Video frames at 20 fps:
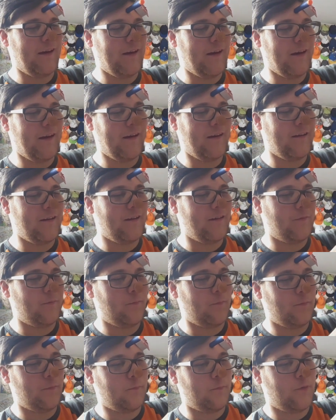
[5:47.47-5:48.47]
Yeah,
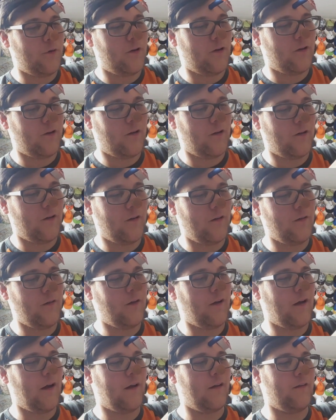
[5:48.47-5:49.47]
you poor
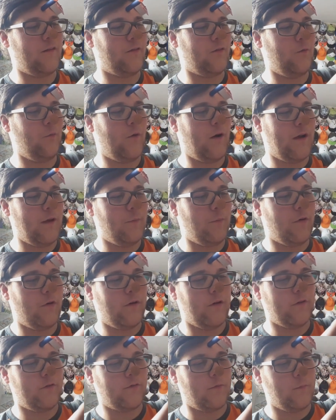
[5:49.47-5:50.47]
ass white
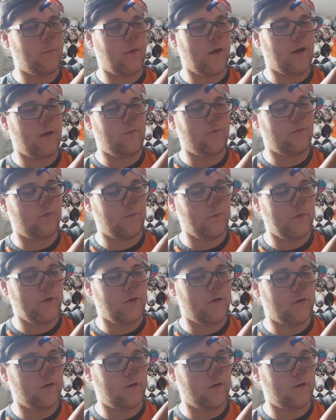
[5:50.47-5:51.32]
boy from